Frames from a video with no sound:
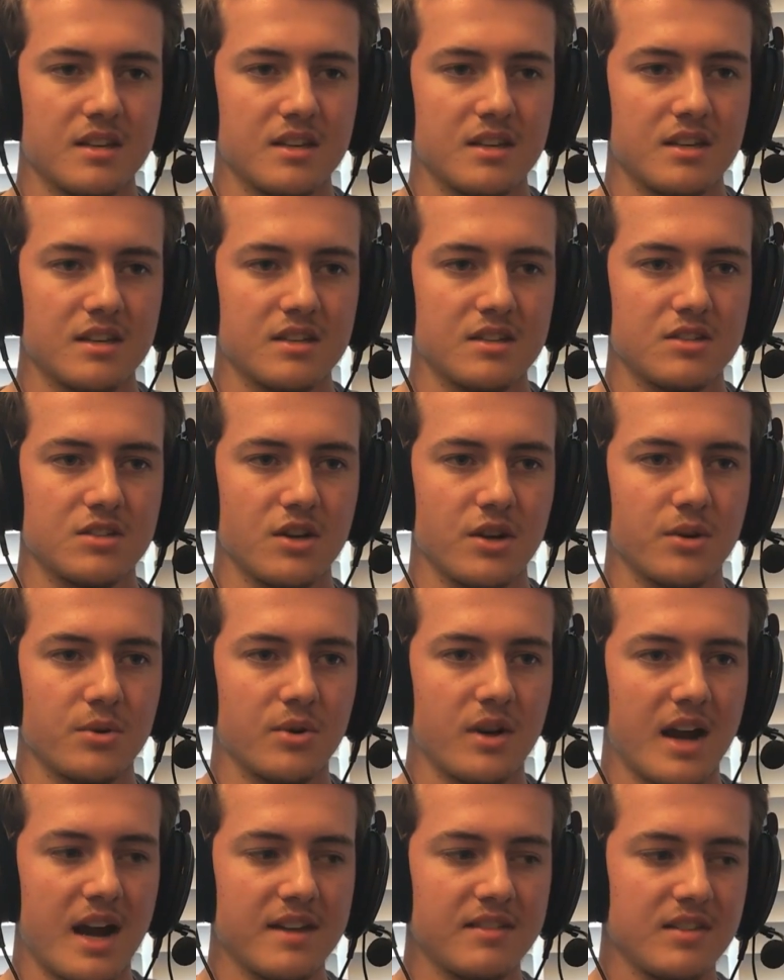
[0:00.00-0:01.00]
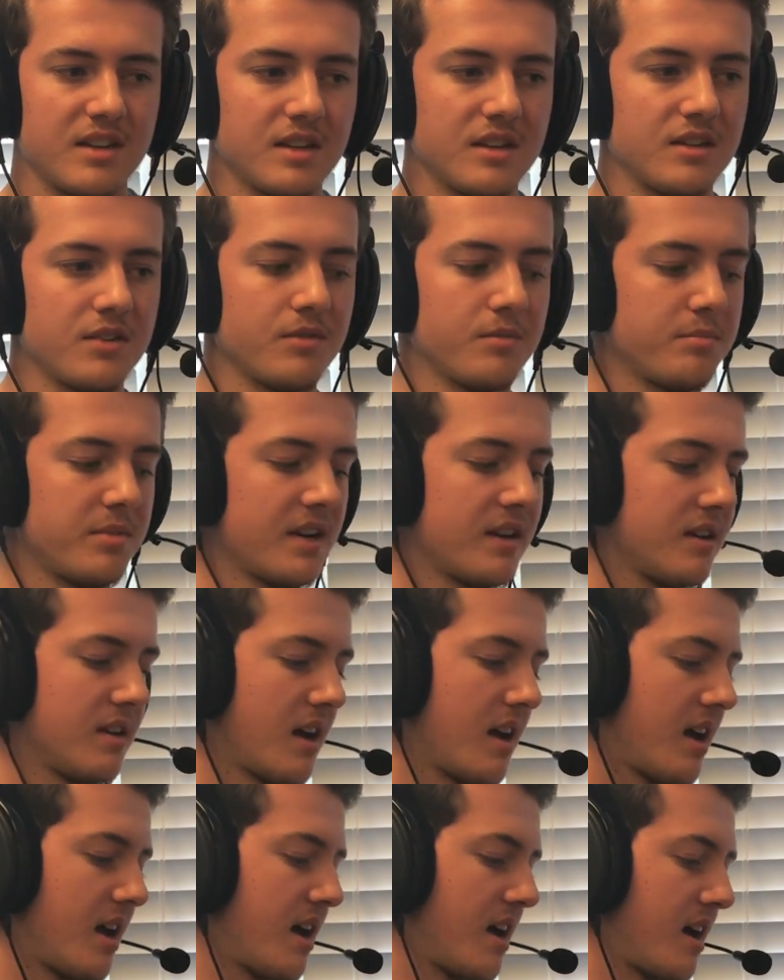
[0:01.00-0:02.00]
So I think
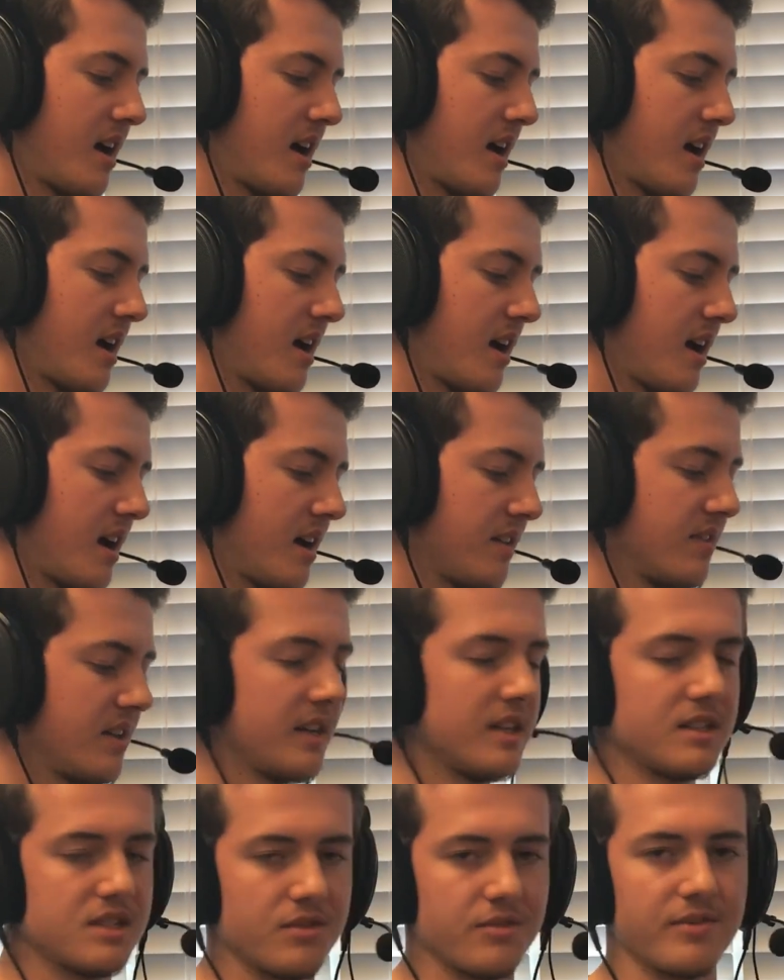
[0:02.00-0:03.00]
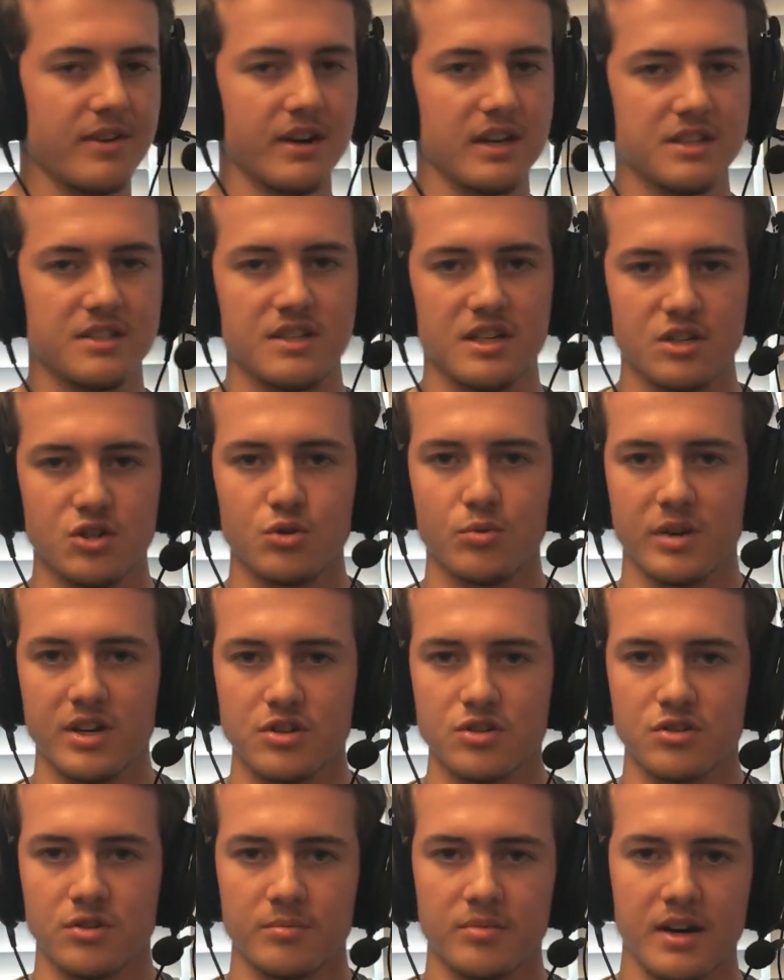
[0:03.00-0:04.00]
it's a very
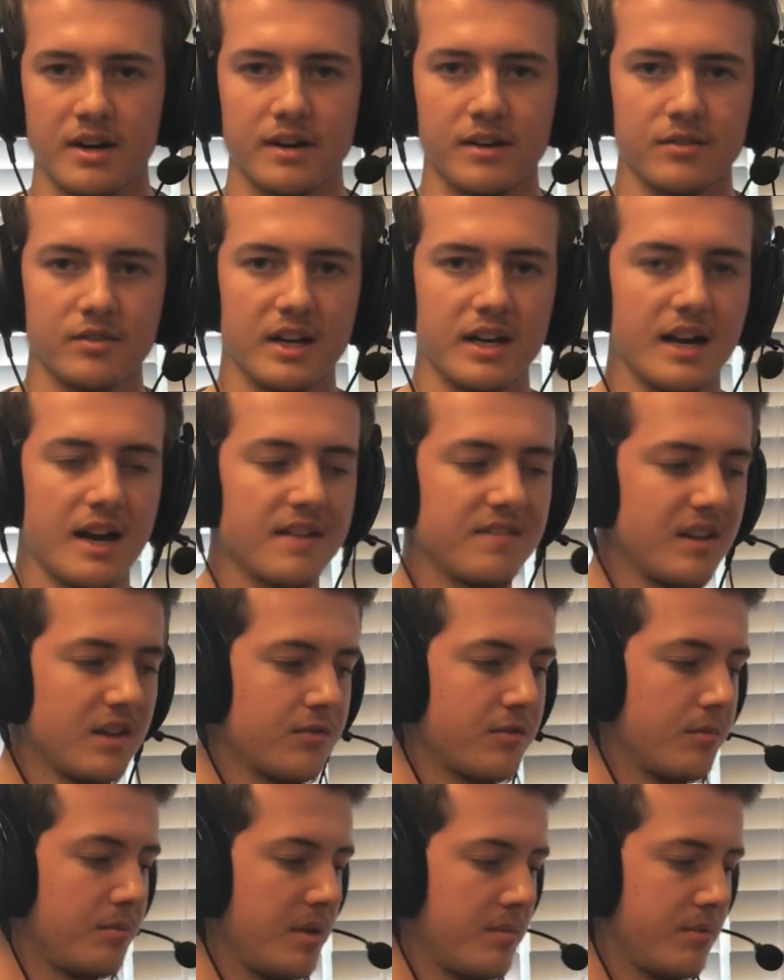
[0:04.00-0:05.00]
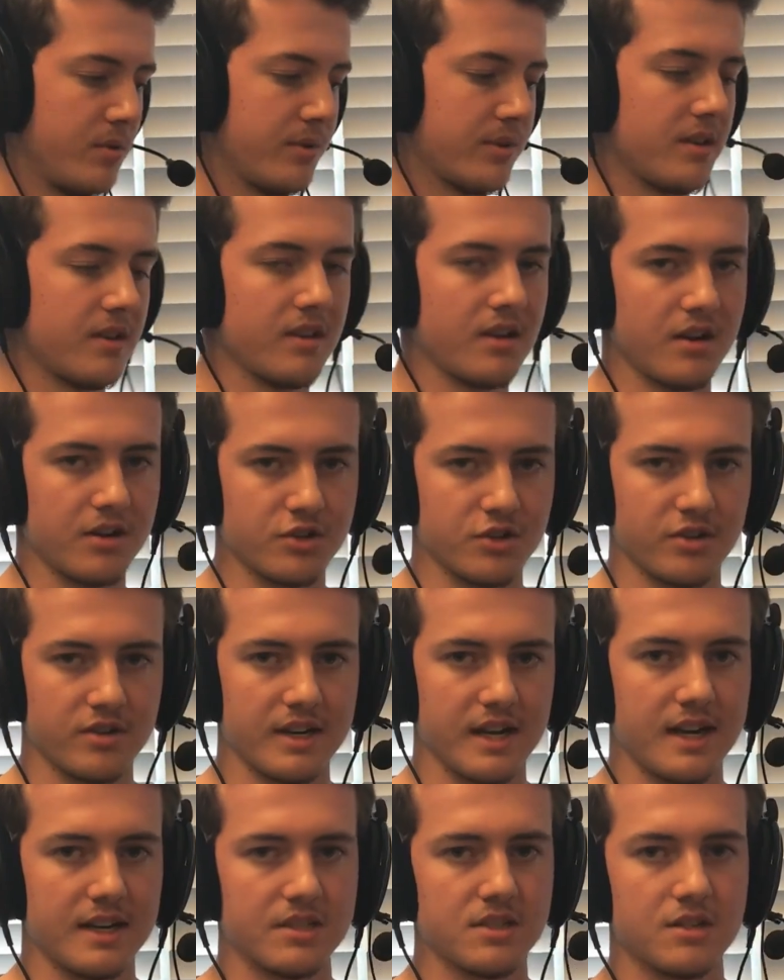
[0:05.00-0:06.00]
situational product, right? I think for people with a larger
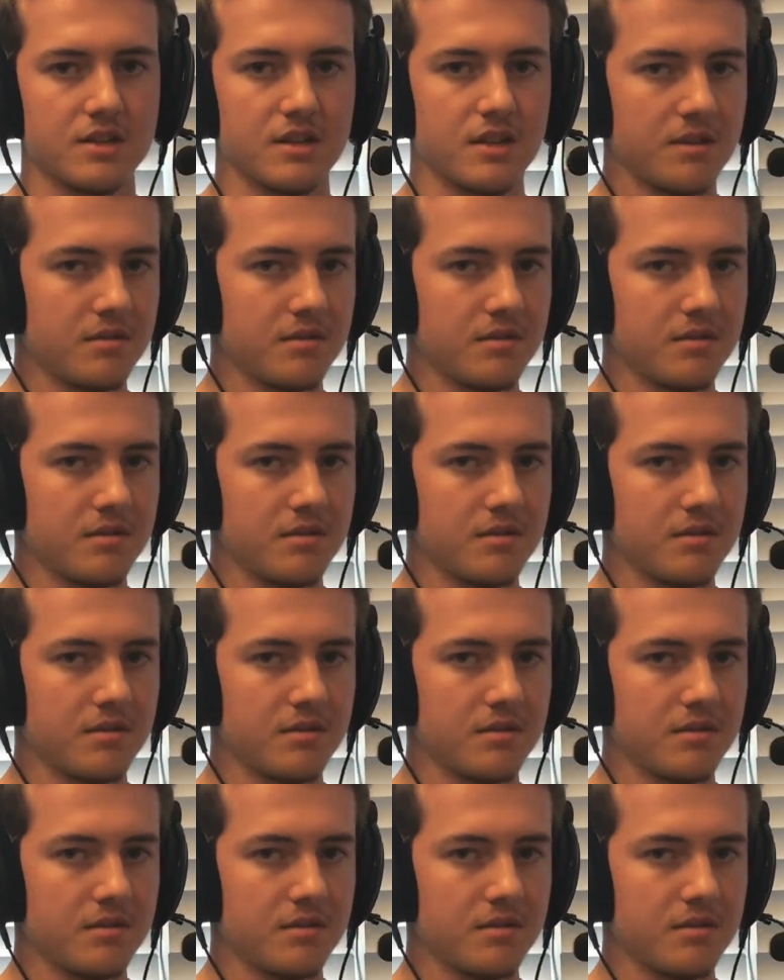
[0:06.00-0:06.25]
desk,